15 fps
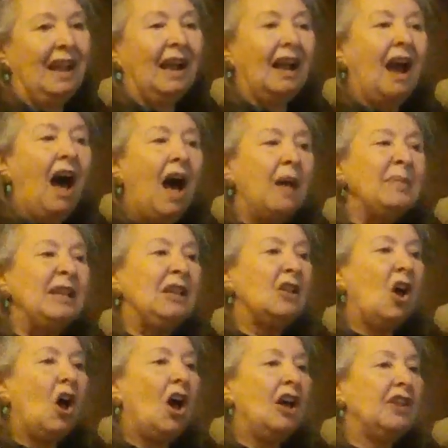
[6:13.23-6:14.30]
Common
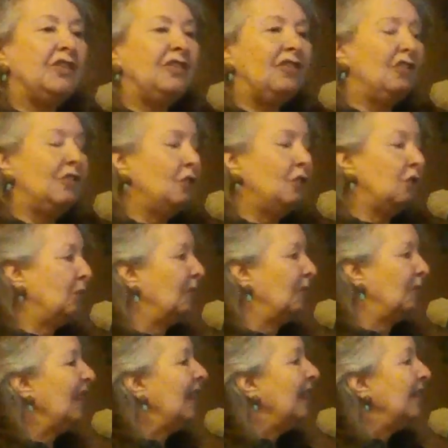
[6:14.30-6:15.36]
law
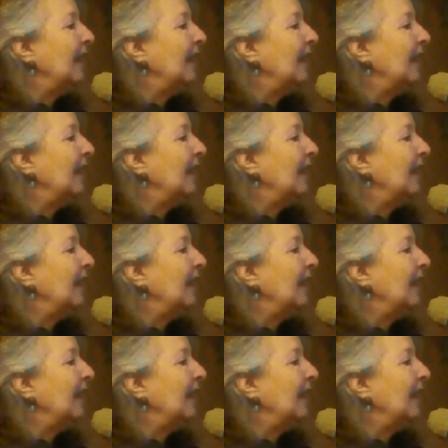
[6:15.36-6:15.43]
assumes